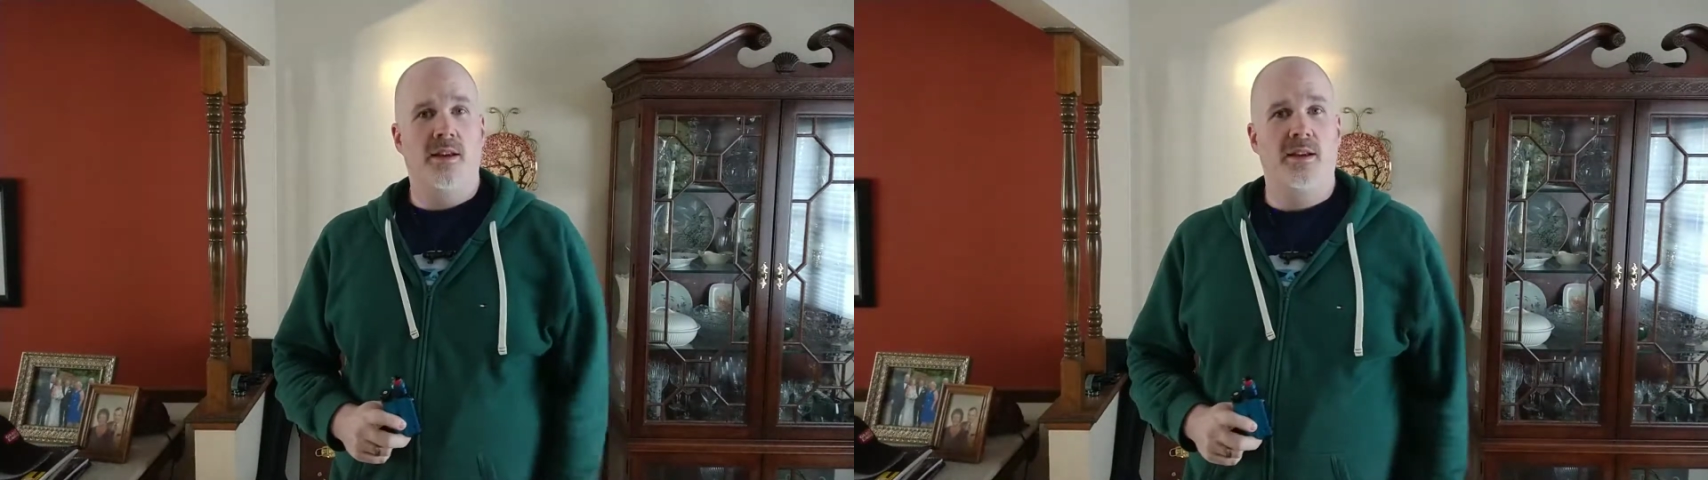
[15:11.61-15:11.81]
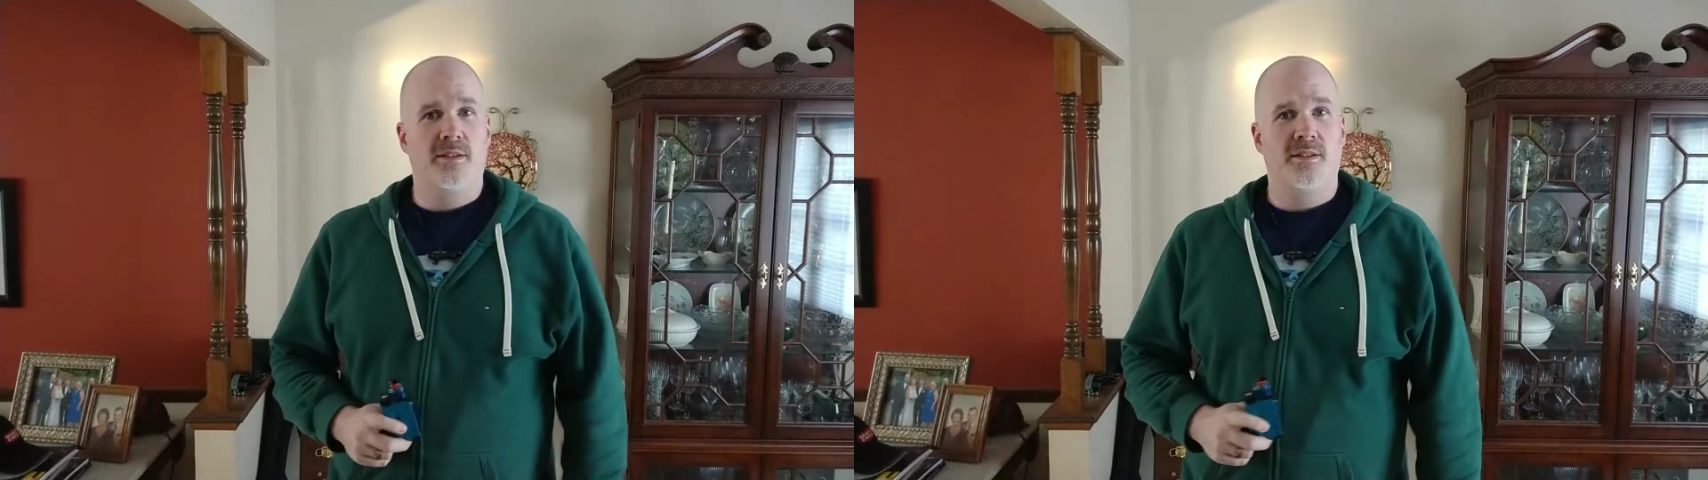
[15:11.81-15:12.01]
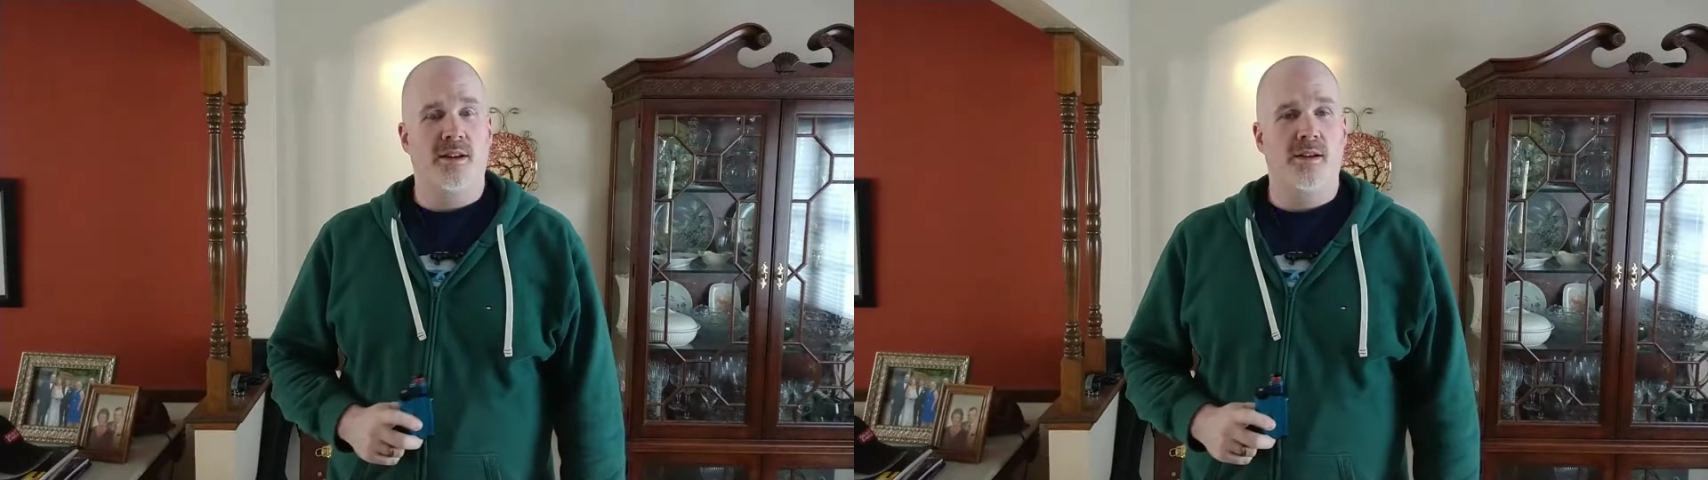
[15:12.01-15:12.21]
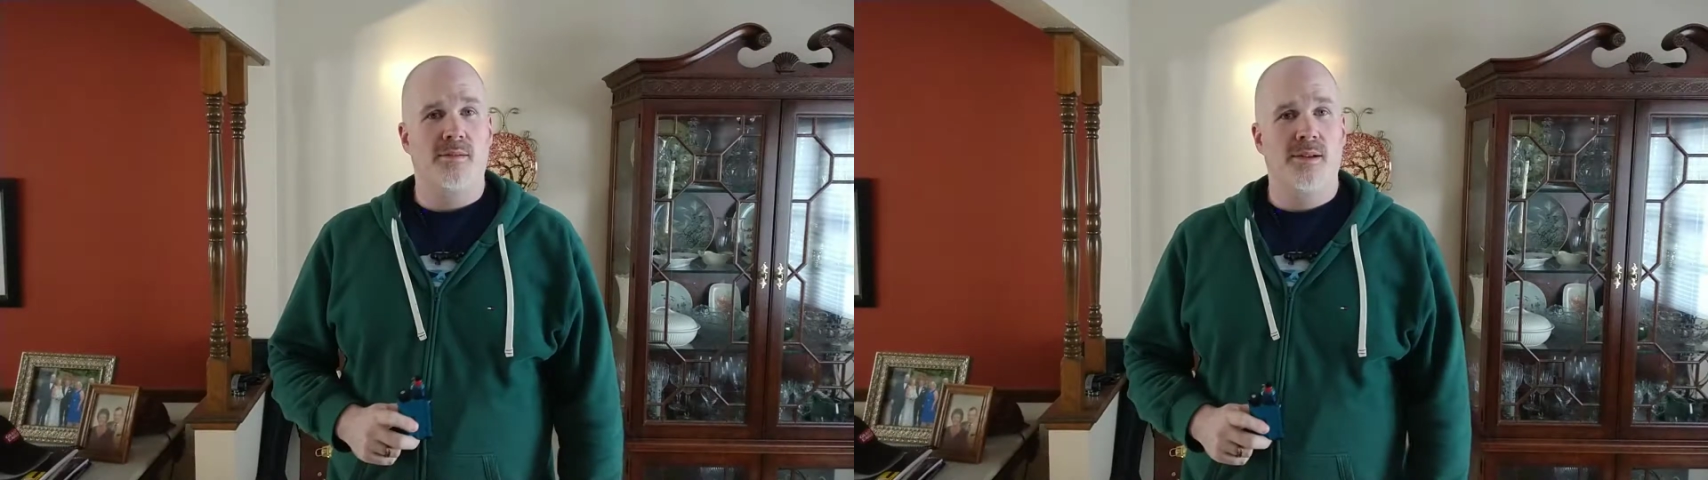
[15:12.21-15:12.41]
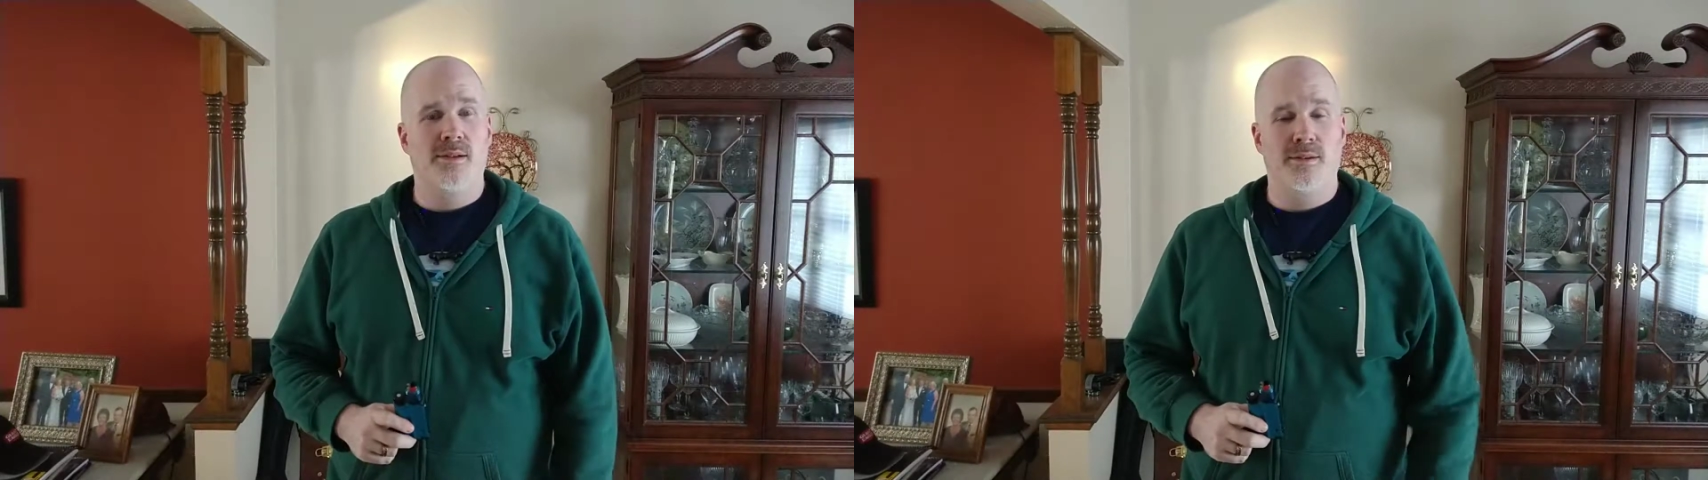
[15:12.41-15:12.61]
And
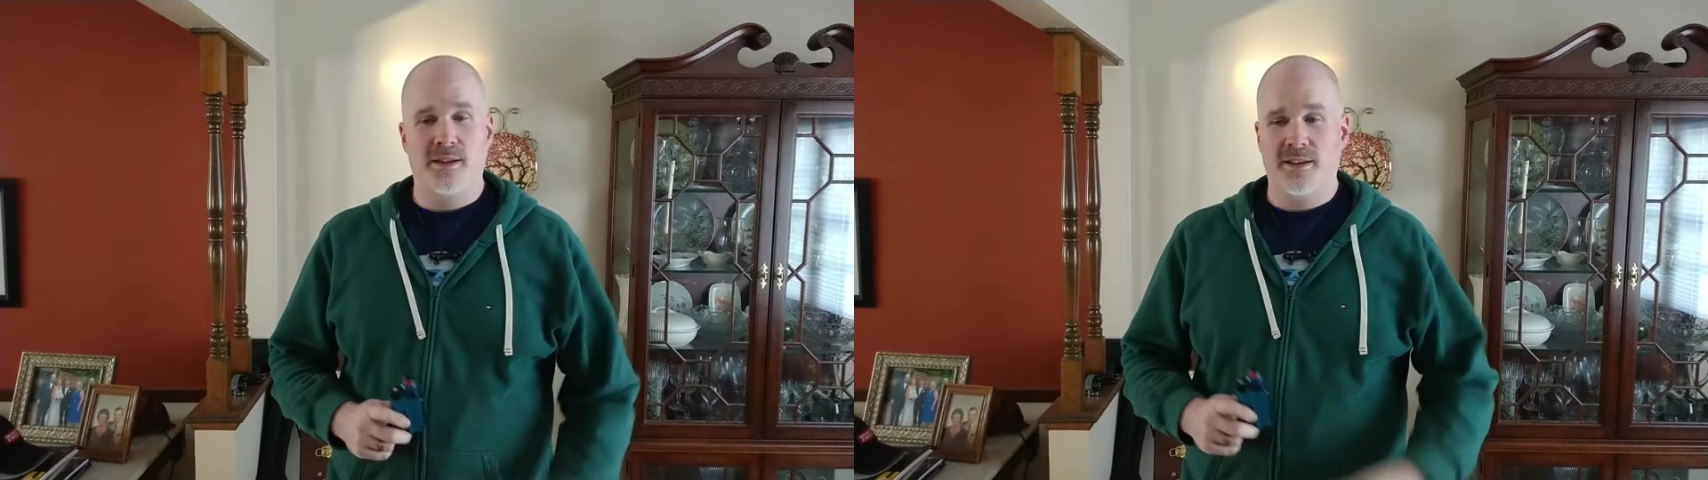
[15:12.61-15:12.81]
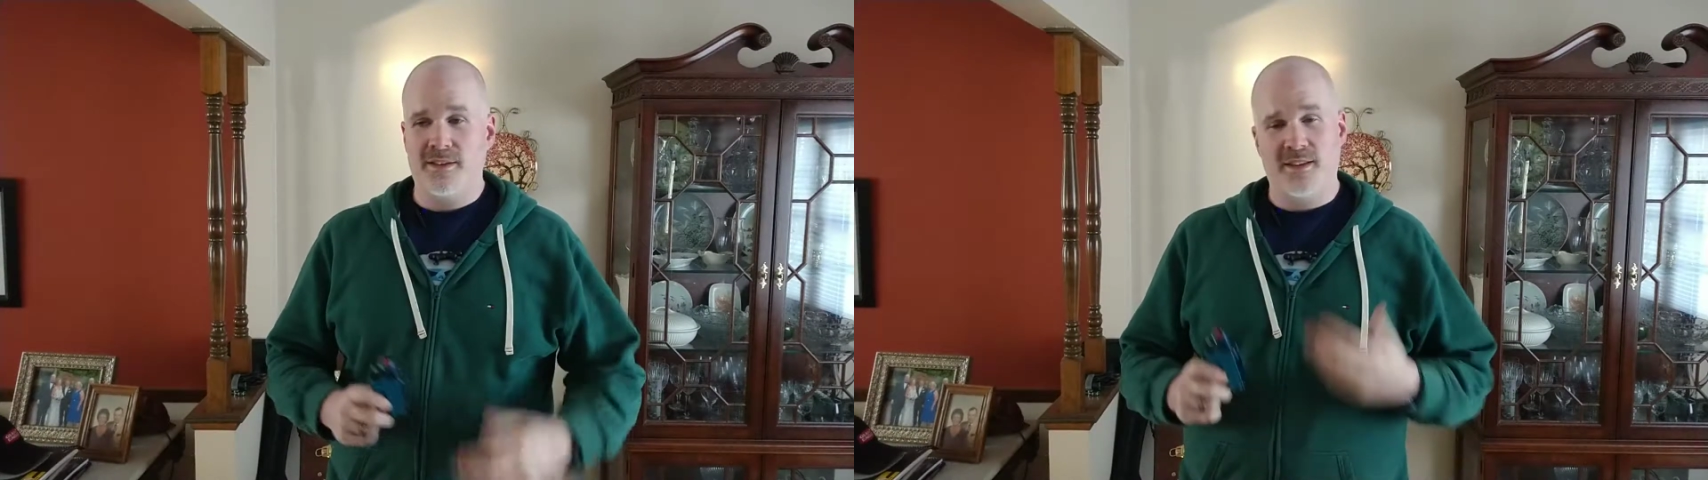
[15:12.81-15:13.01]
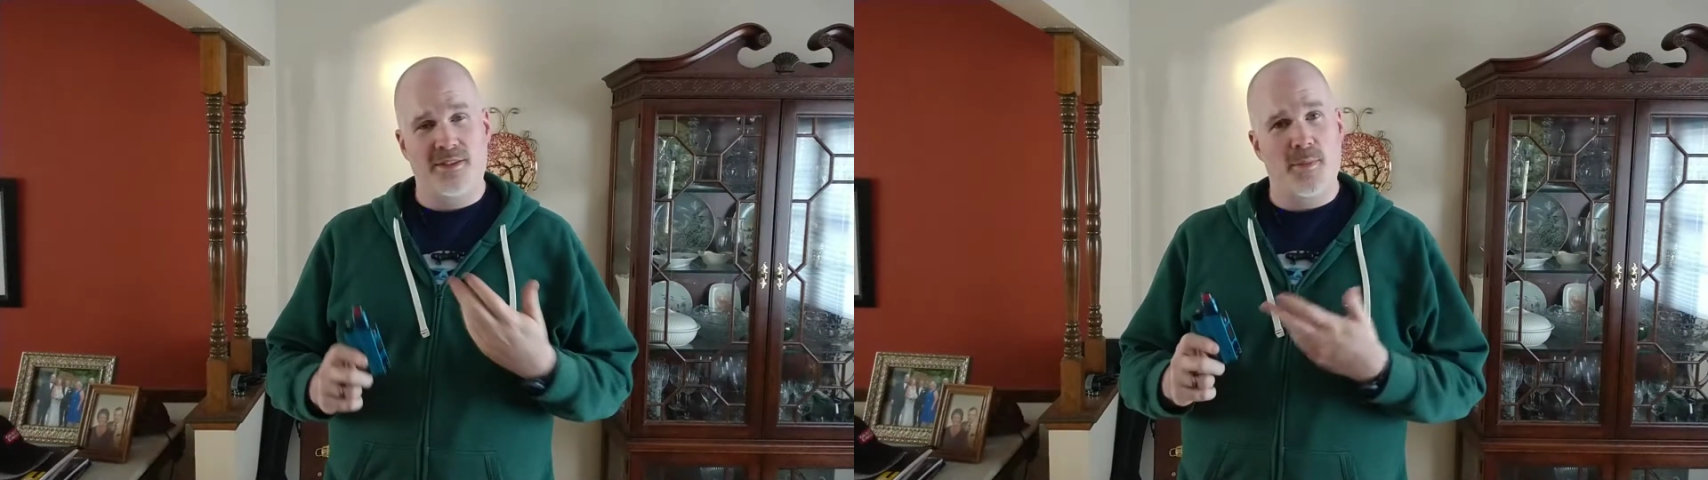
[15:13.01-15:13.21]
I guess that's